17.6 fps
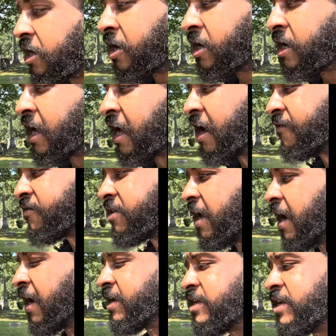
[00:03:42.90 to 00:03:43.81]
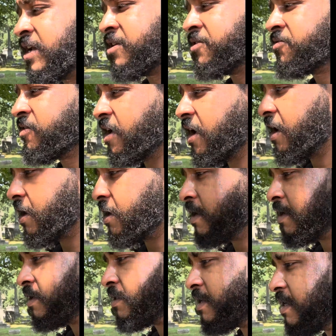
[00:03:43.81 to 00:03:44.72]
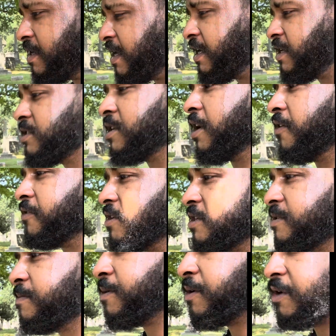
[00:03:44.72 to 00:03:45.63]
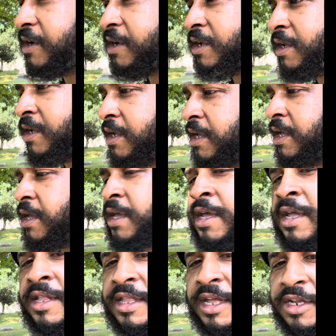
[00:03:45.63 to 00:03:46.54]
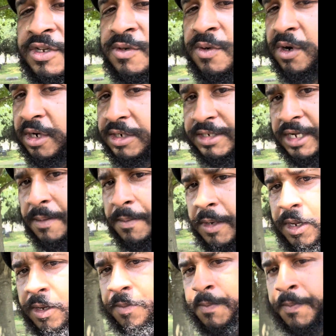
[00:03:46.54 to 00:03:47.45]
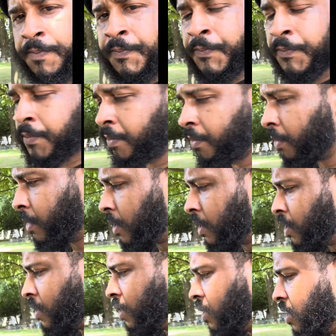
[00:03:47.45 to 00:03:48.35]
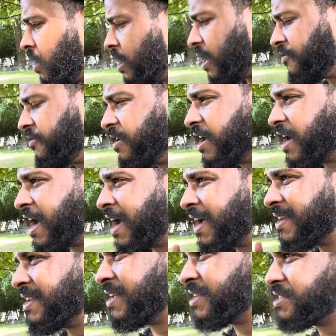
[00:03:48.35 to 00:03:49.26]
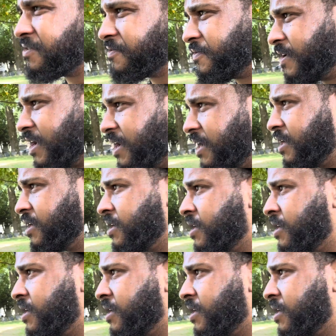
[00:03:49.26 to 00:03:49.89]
gonna have to identify the nature of the spirit that you are summoning. You have to identify